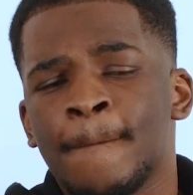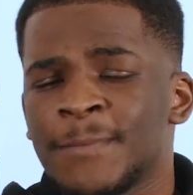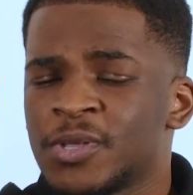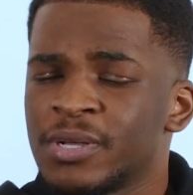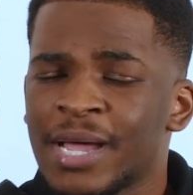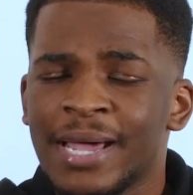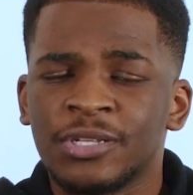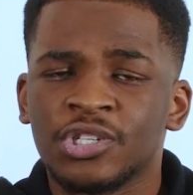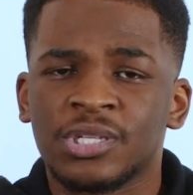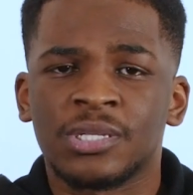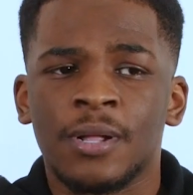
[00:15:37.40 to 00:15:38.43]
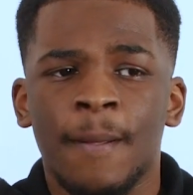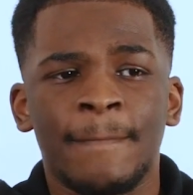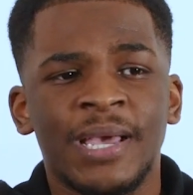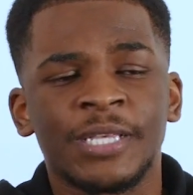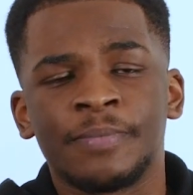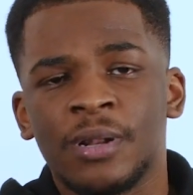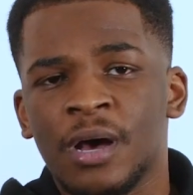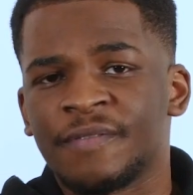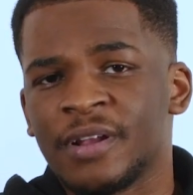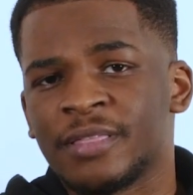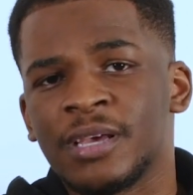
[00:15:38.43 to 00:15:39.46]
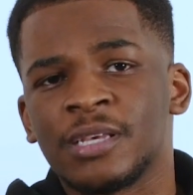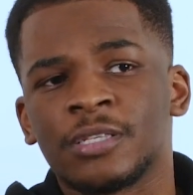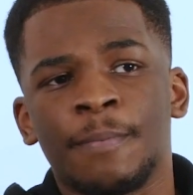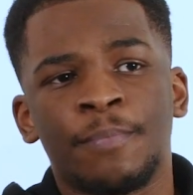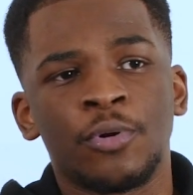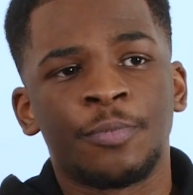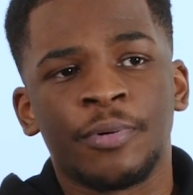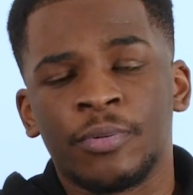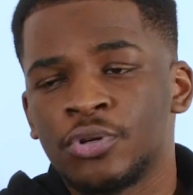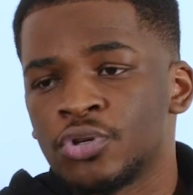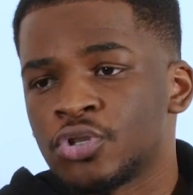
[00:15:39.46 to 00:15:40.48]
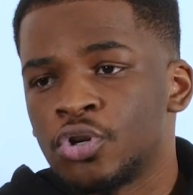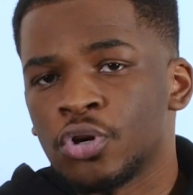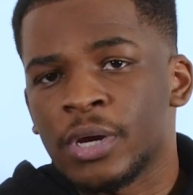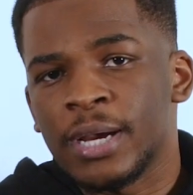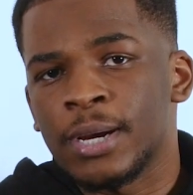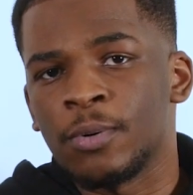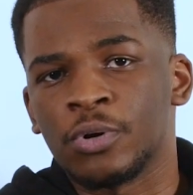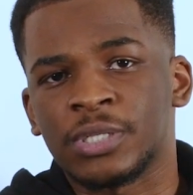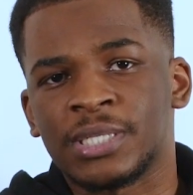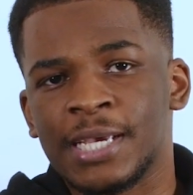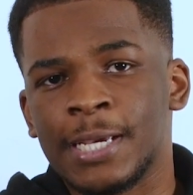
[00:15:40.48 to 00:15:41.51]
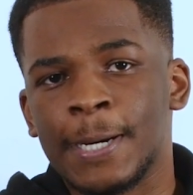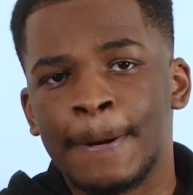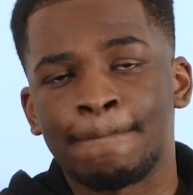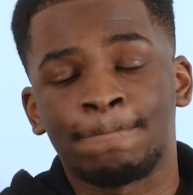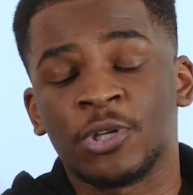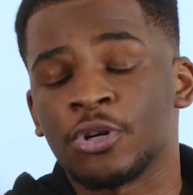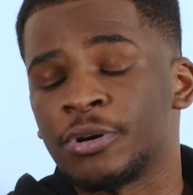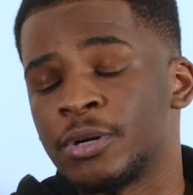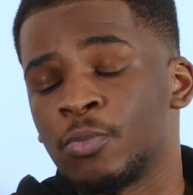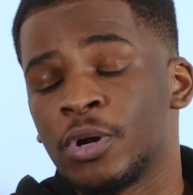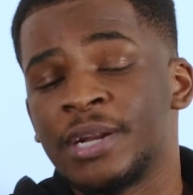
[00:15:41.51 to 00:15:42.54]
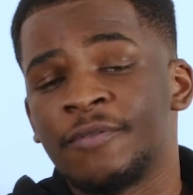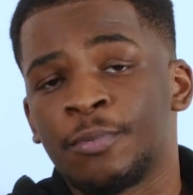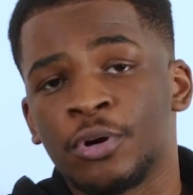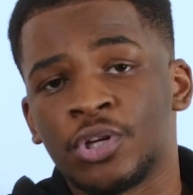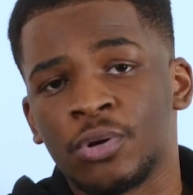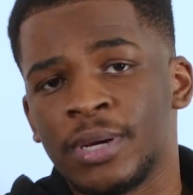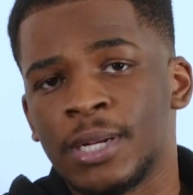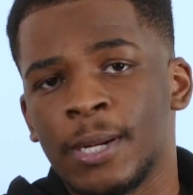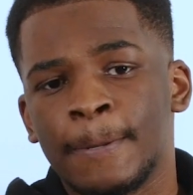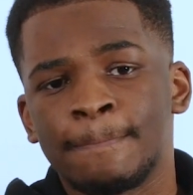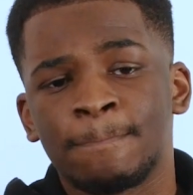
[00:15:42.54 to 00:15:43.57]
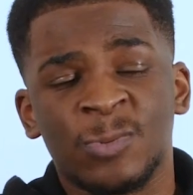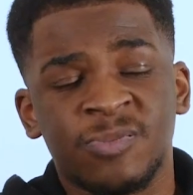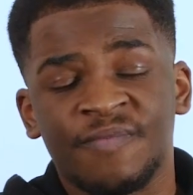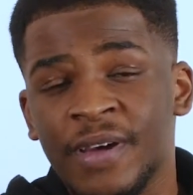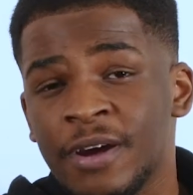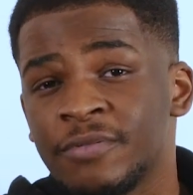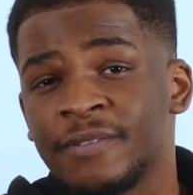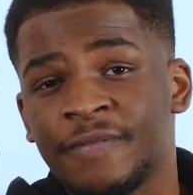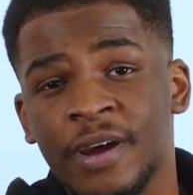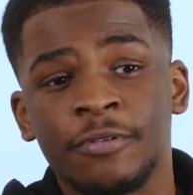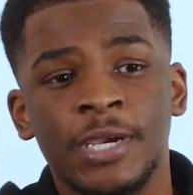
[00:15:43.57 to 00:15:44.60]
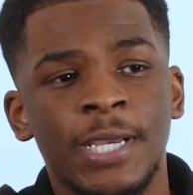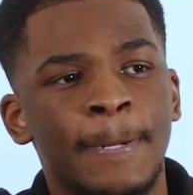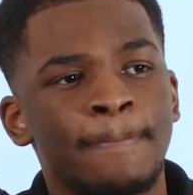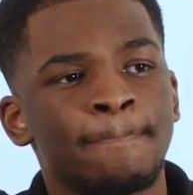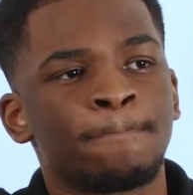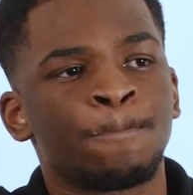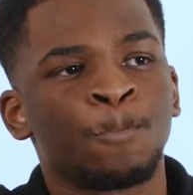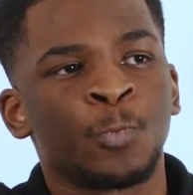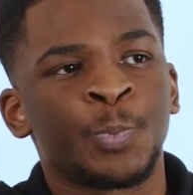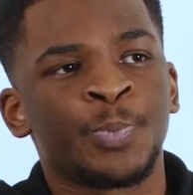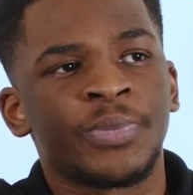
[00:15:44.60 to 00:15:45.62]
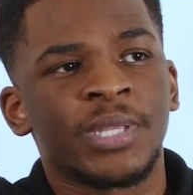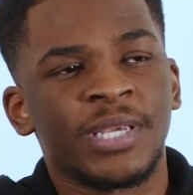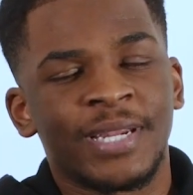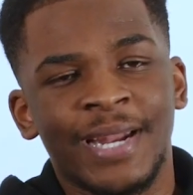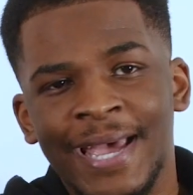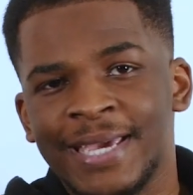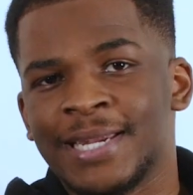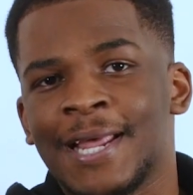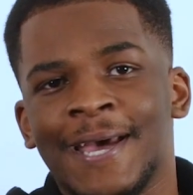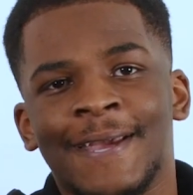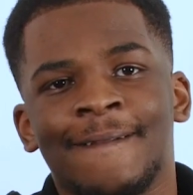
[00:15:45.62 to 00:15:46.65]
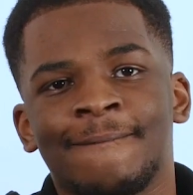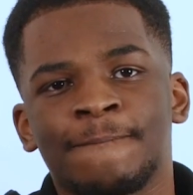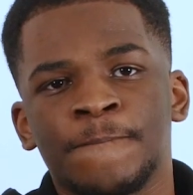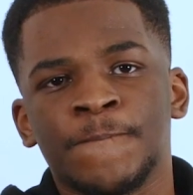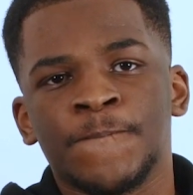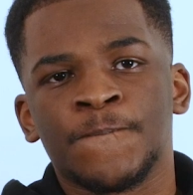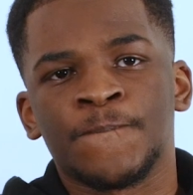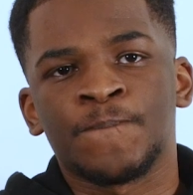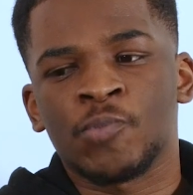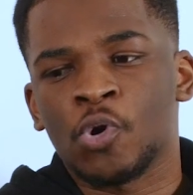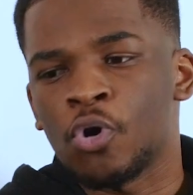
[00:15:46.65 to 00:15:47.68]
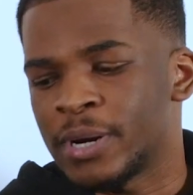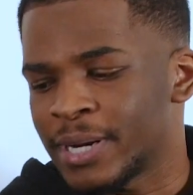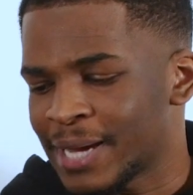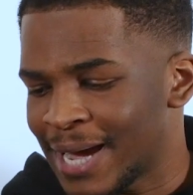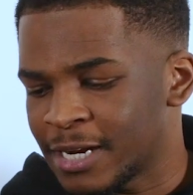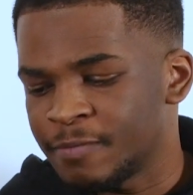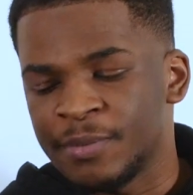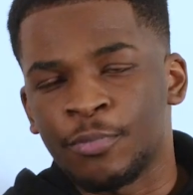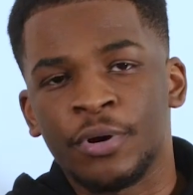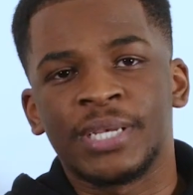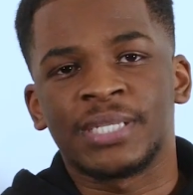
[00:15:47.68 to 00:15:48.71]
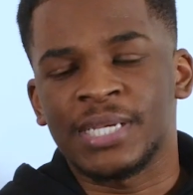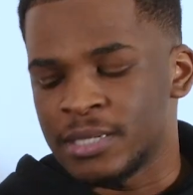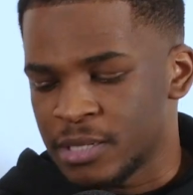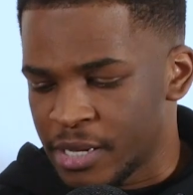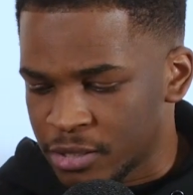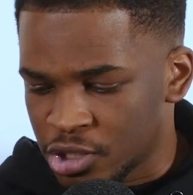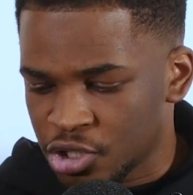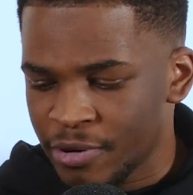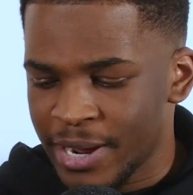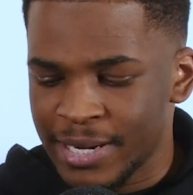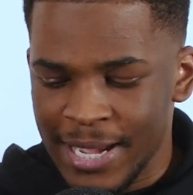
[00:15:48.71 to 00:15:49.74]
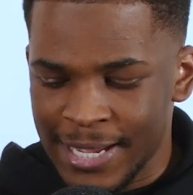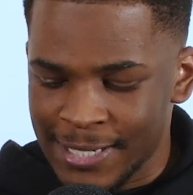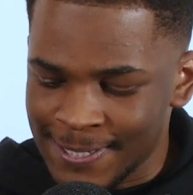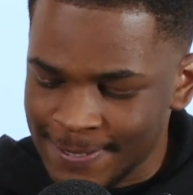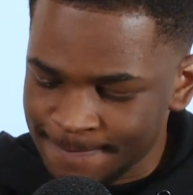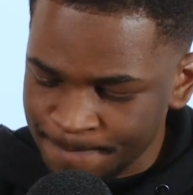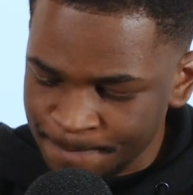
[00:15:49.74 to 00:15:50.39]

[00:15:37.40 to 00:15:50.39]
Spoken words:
And so it kind of just makes me laugh. And I think it's a blueprint. When you just look at what what Liverpool are doing, it's very, very United-like. Got an academy boys in Trent and